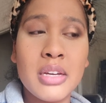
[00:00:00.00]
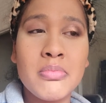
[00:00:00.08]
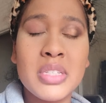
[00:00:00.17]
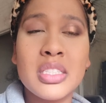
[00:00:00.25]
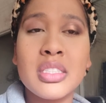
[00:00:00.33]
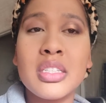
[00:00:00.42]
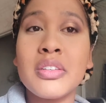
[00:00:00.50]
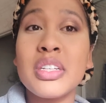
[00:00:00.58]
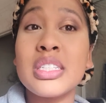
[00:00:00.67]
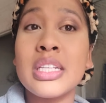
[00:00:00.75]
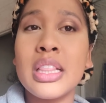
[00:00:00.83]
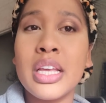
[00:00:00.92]

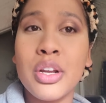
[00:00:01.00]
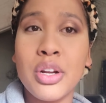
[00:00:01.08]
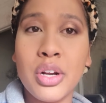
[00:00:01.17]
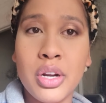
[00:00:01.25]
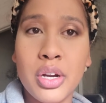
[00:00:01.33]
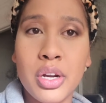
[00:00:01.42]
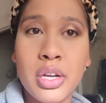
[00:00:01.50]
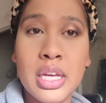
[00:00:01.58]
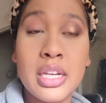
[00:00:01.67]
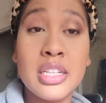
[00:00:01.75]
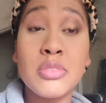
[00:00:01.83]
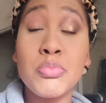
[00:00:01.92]
mysterious linger,
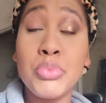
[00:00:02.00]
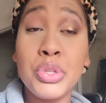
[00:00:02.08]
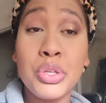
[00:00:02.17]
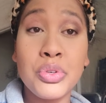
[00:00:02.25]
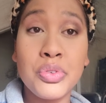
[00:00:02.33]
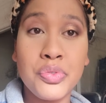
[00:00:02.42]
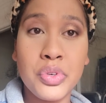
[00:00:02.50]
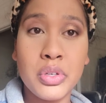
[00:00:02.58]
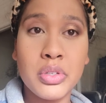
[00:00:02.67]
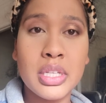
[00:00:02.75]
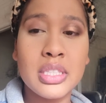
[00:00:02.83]
and it's beautiful.